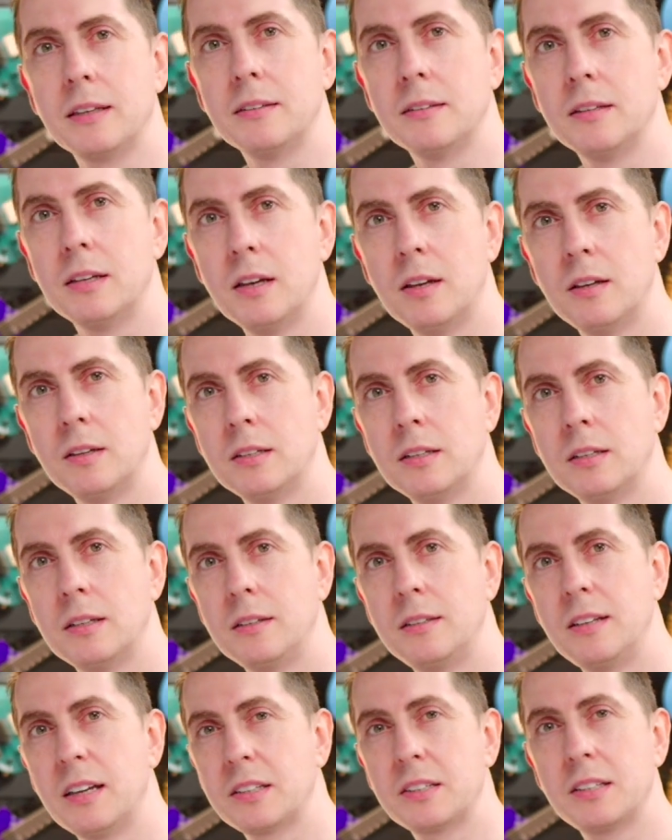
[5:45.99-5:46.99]
And
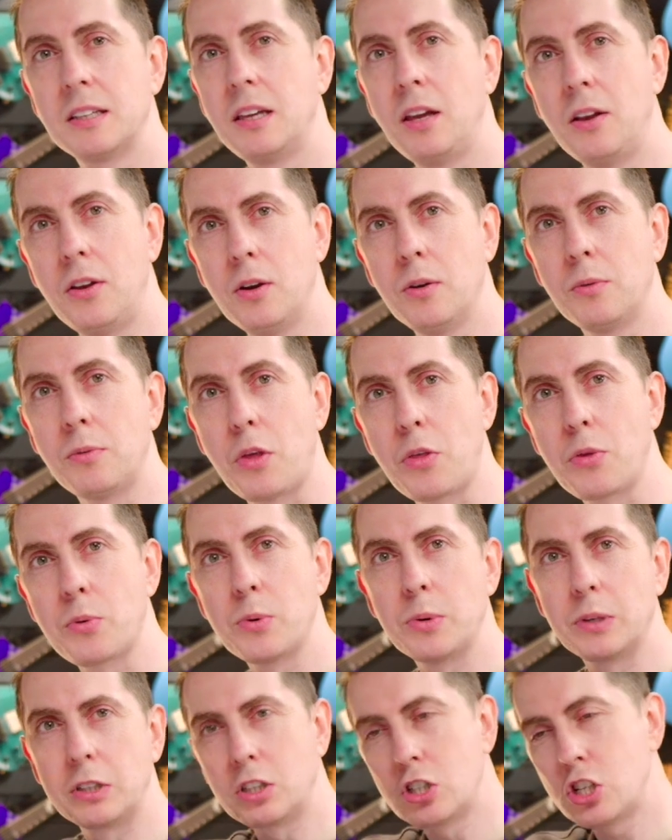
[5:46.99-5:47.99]
next thing you know, they're
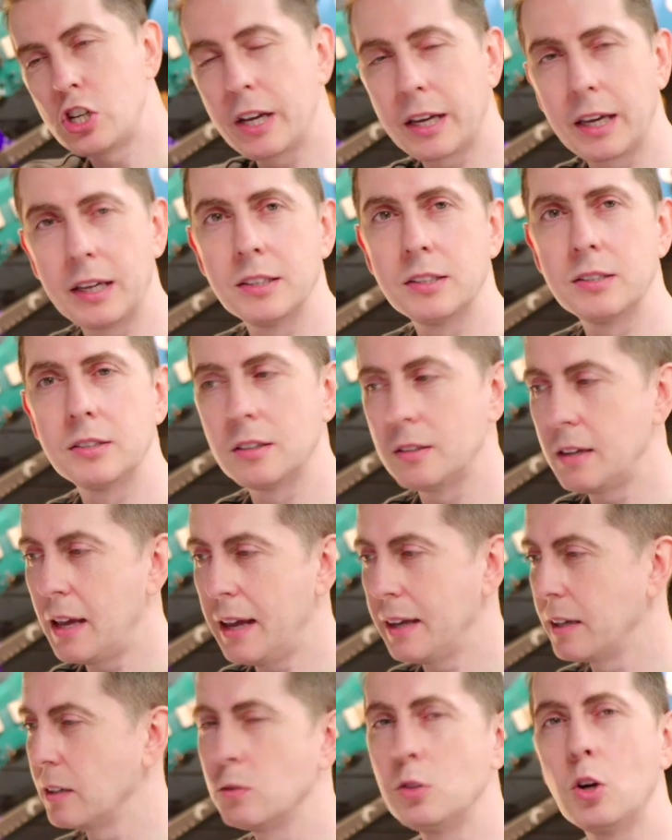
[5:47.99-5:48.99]
throwing chickens and
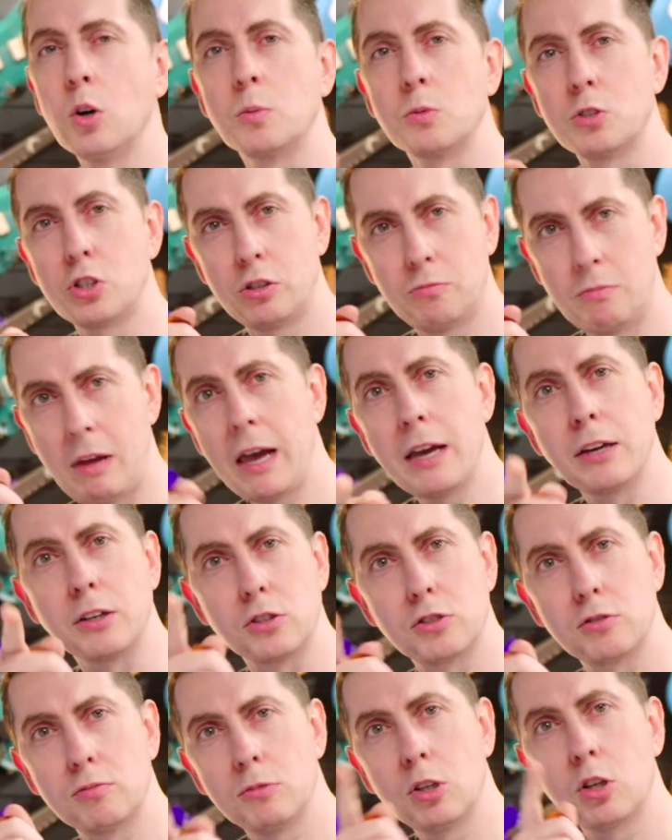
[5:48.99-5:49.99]
egg, no,
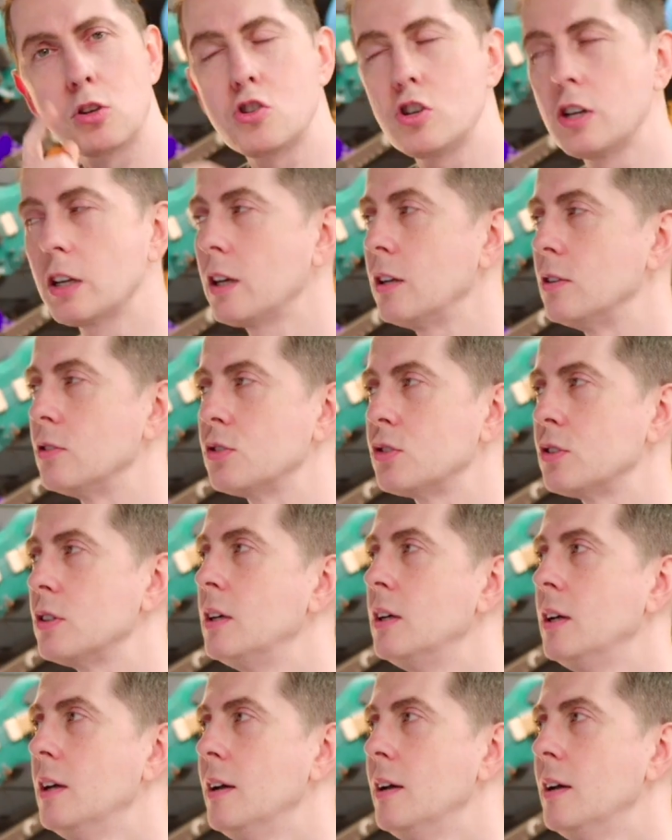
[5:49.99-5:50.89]
eggs, not chickens.